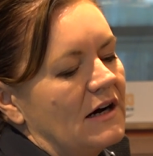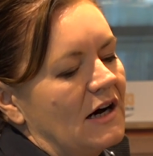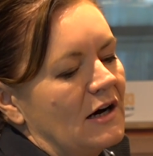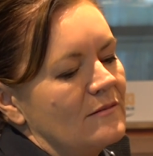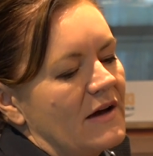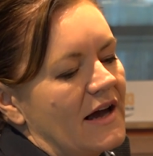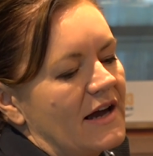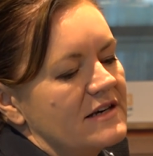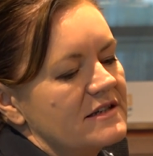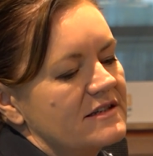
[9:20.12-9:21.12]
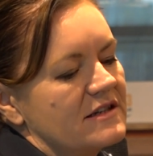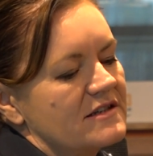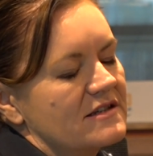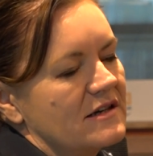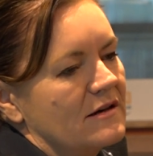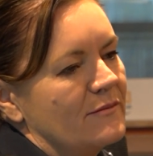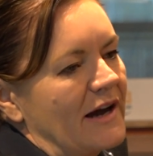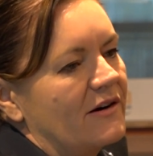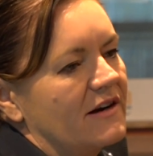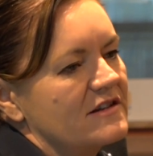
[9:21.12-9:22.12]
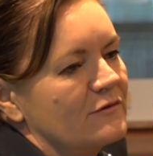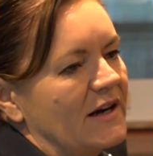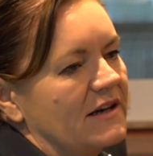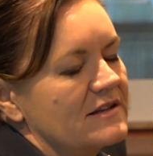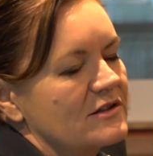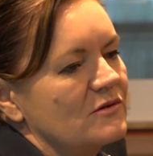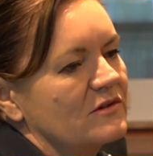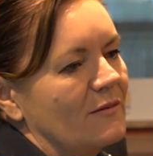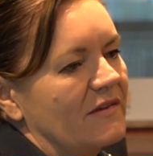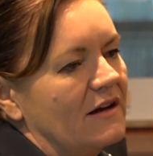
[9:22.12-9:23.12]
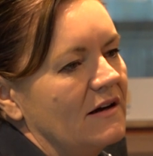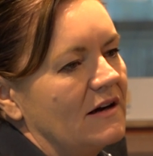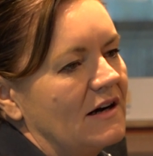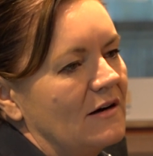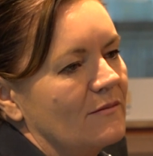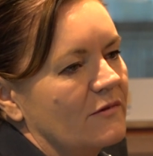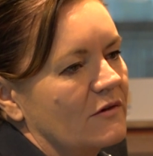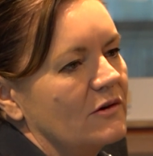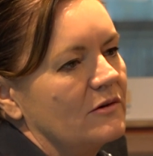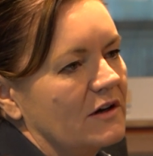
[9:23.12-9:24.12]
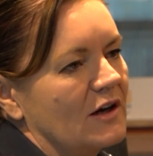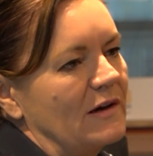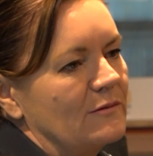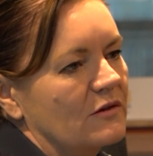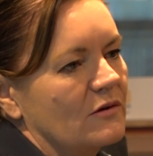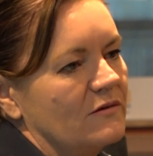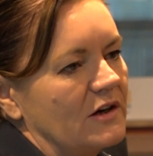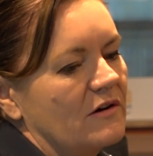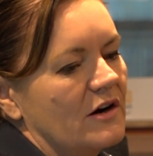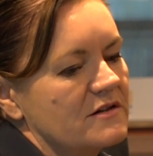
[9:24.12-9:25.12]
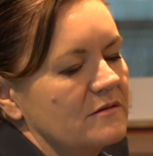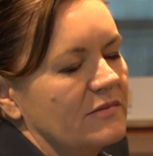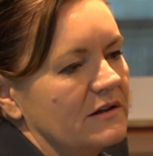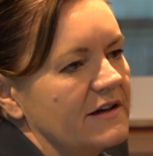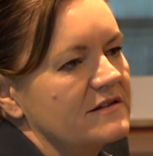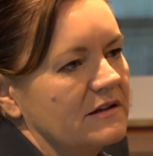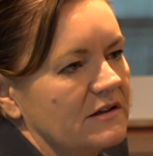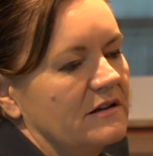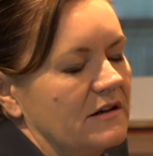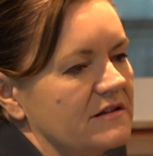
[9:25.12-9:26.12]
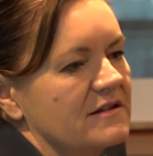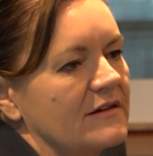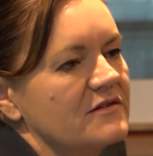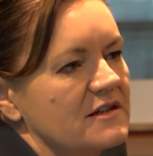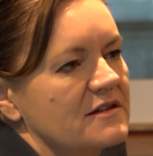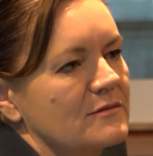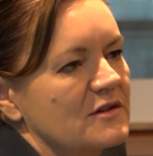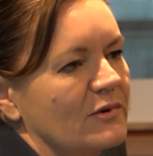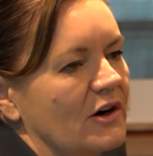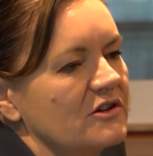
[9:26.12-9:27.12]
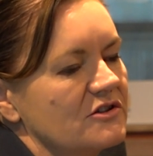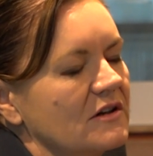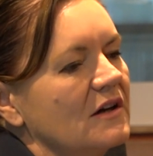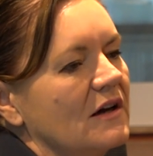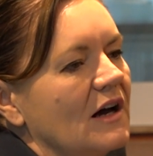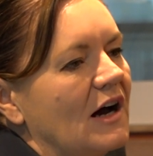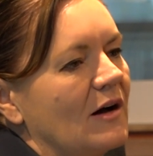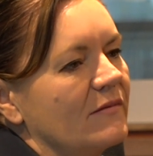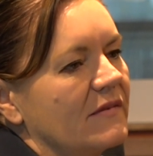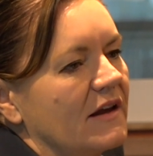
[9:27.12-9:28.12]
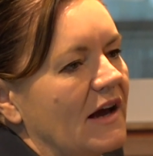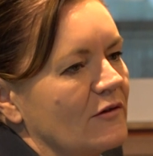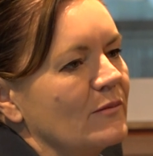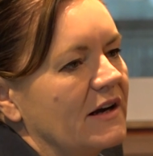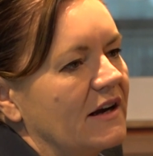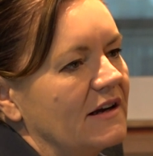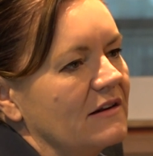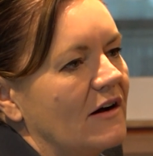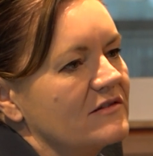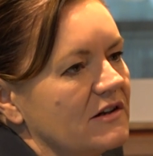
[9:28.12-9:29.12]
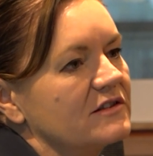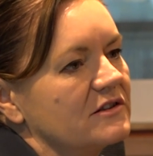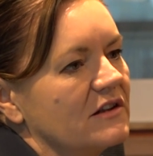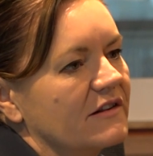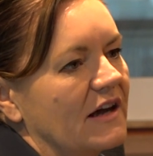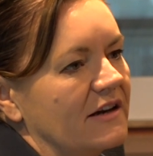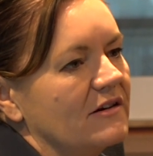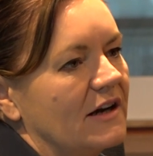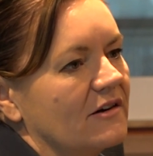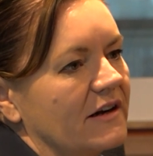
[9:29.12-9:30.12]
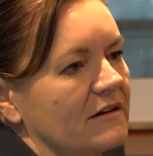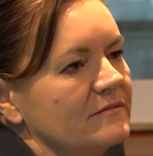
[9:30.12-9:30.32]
and since the barriers have been installed up there through a commitment through Vic Roads and policing and a safe systems approach, there haven't been any lives lost along that area.